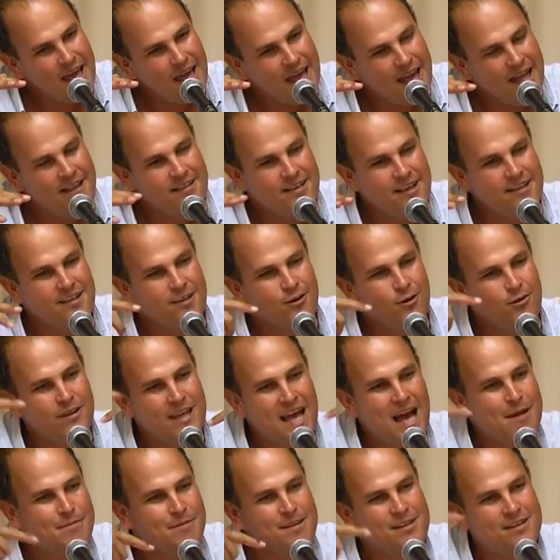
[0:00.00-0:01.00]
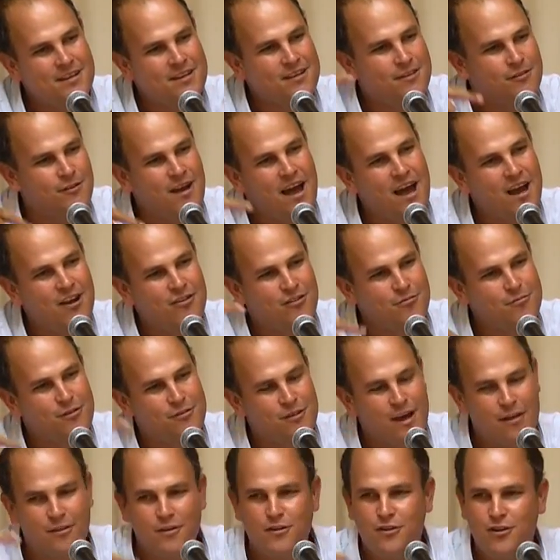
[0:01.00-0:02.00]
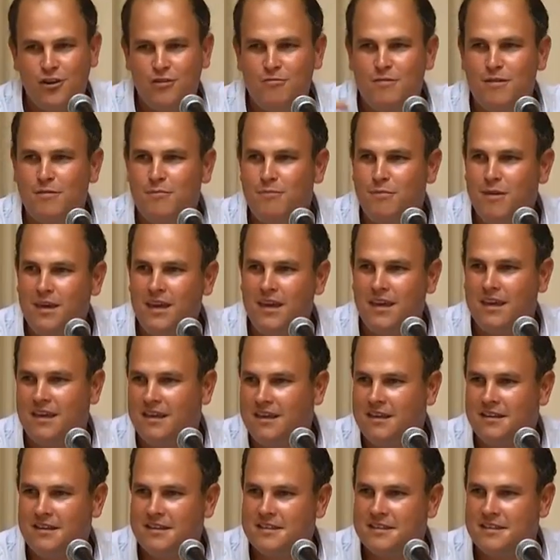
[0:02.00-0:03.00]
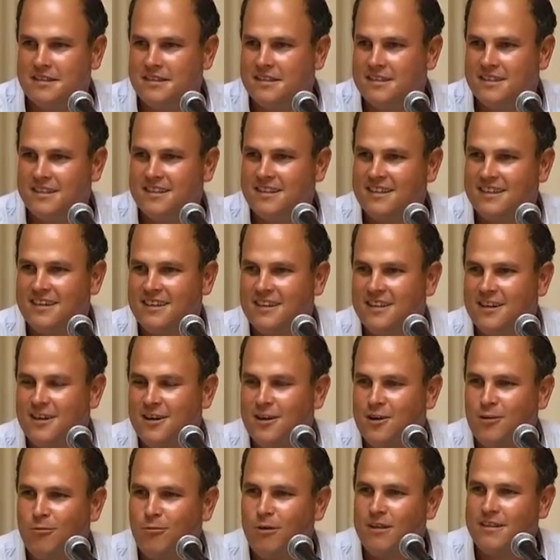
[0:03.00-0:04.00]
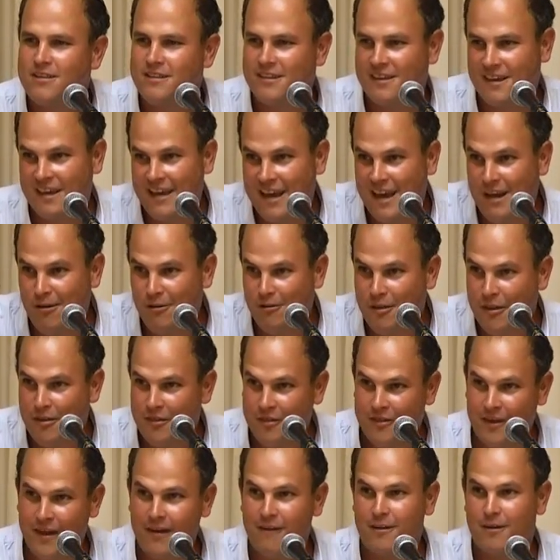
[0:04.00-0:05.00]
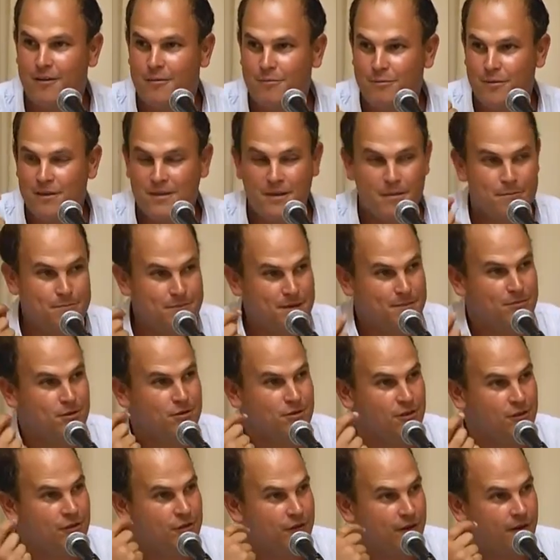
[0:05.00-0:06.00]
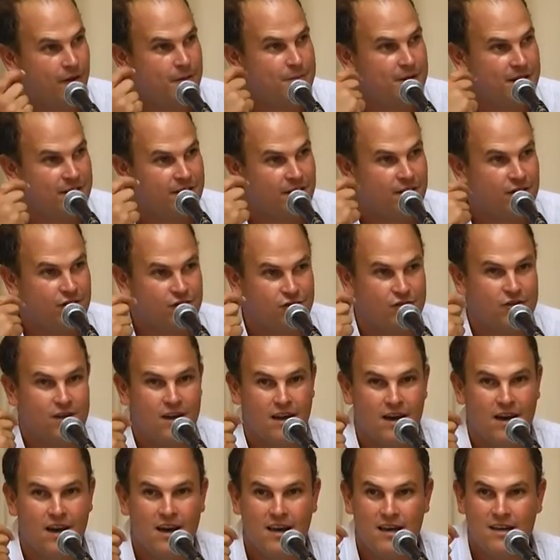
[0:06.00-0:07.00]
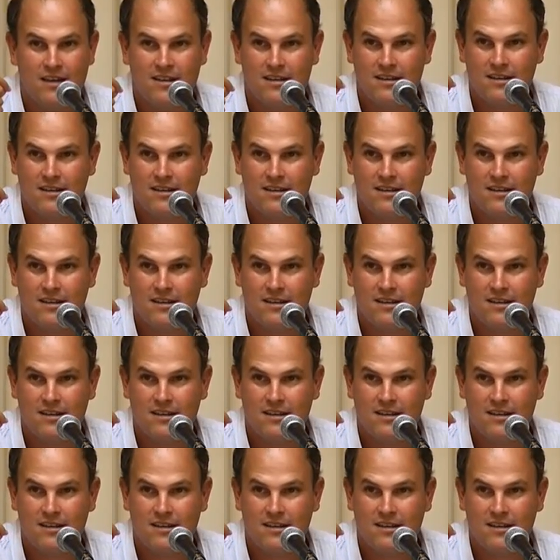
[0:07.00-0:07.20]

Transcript: And since it only happens in interaction with other human beings, what's ki'ilu the therapy, the biblical therapy to Lashon Hara?